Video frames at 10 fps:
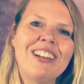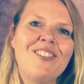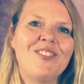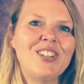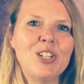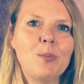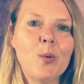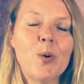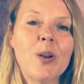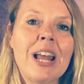vision
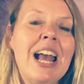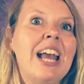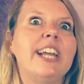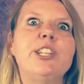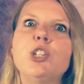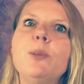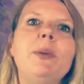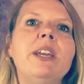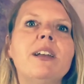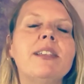board. It should
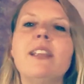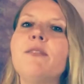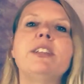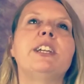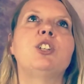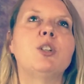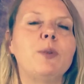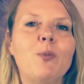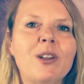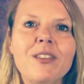be lovely. It should
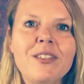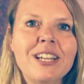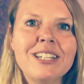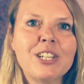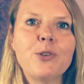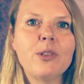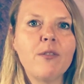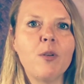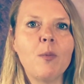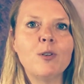be one of the things that you
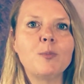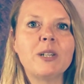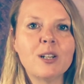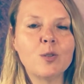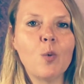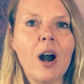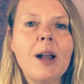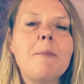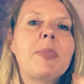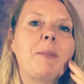love the most. Because
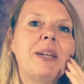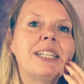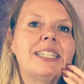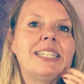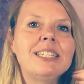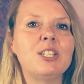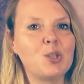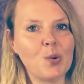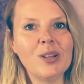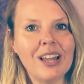why? Because this is
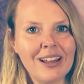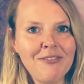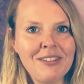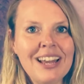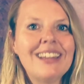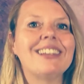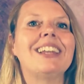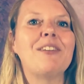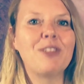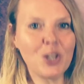your life, the
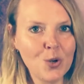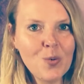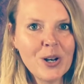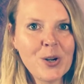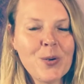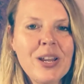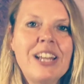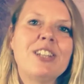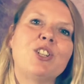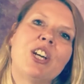life that you want to
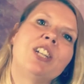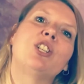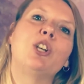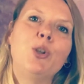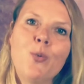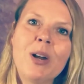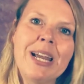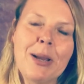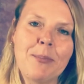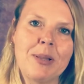create, the change that you want
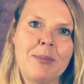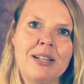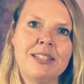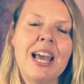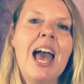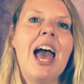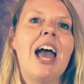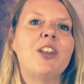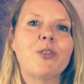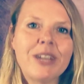to implement,
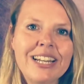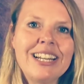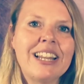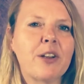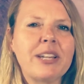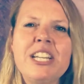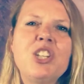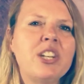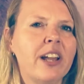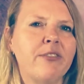and you're getting there
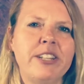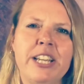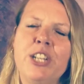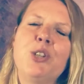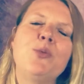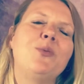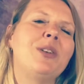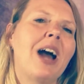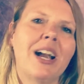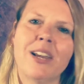each and every day. Do
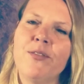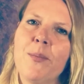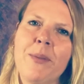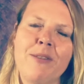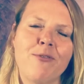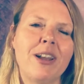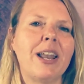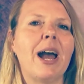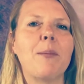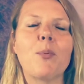not give up, my friend.
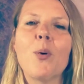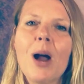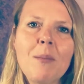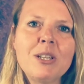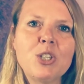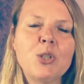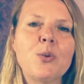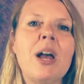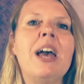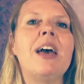I promise you
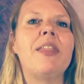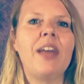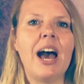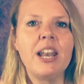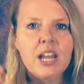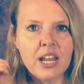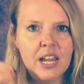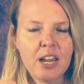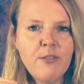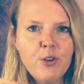that
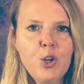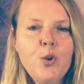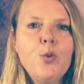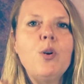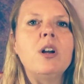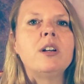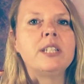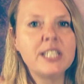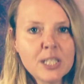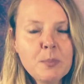if you
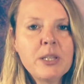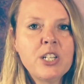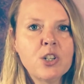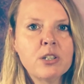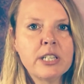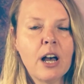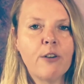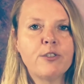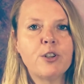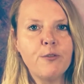discipline
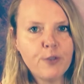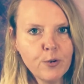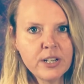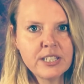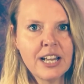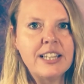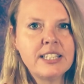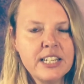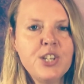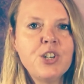yourself to focus on
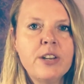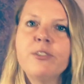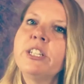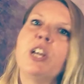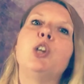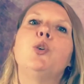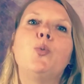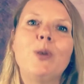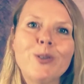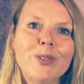this each and every day, you
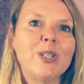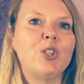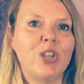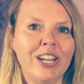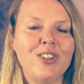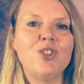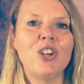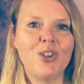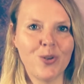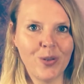will see change
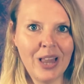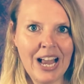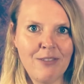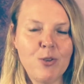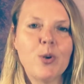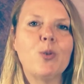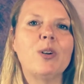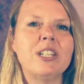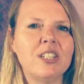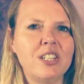in your life. You're
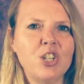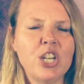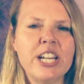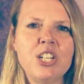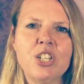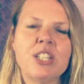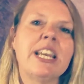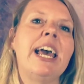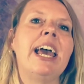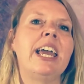going to see changes
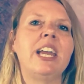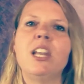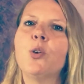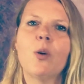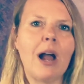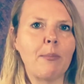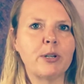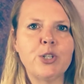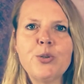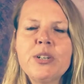in your
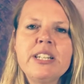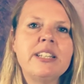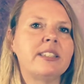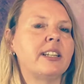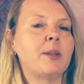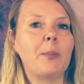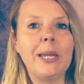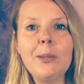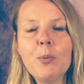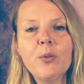opportunities, and the
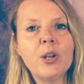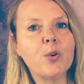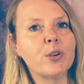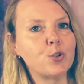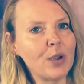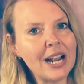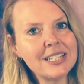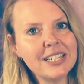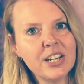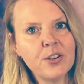people that you're
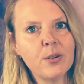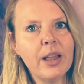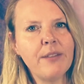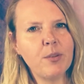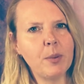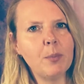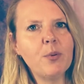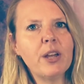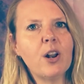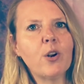attracting in your life, the
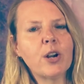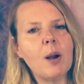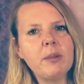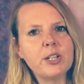people that are coming